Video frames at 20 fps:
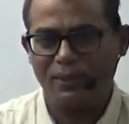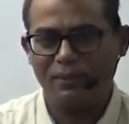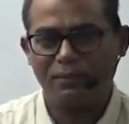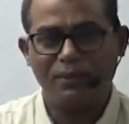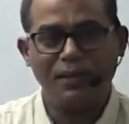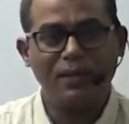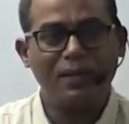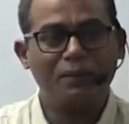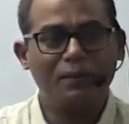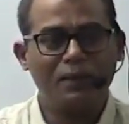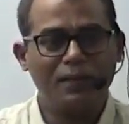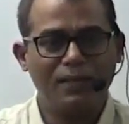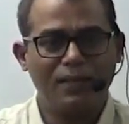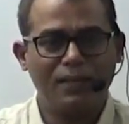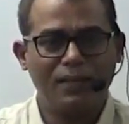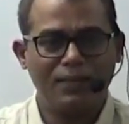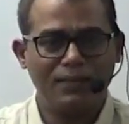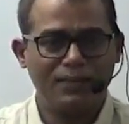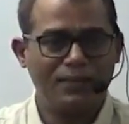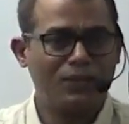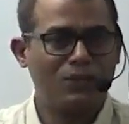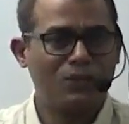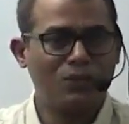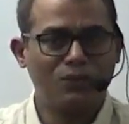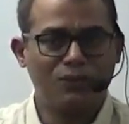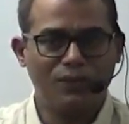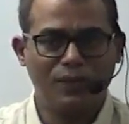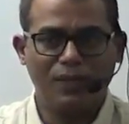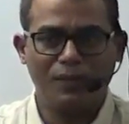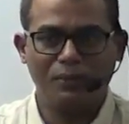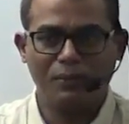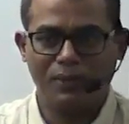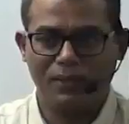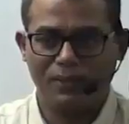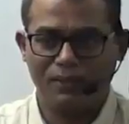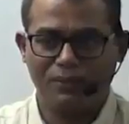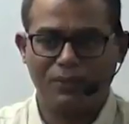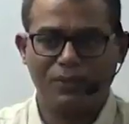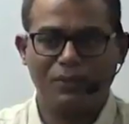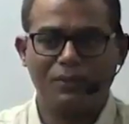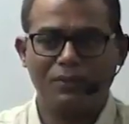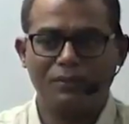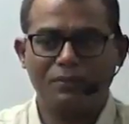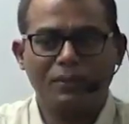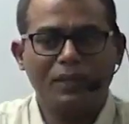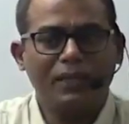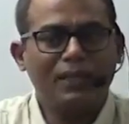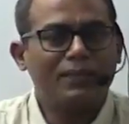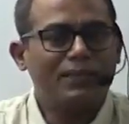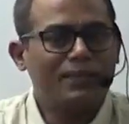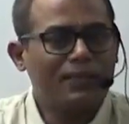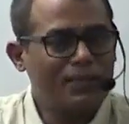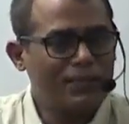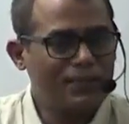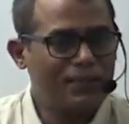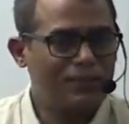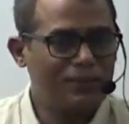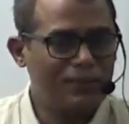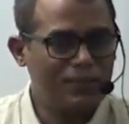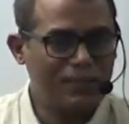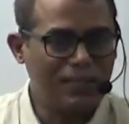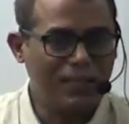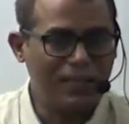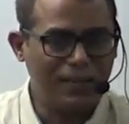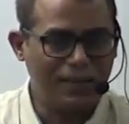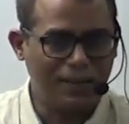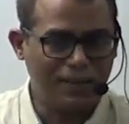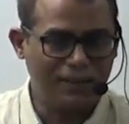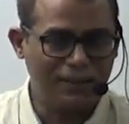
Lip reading: Fundamental rights are so fundamental for being a citizen of the country.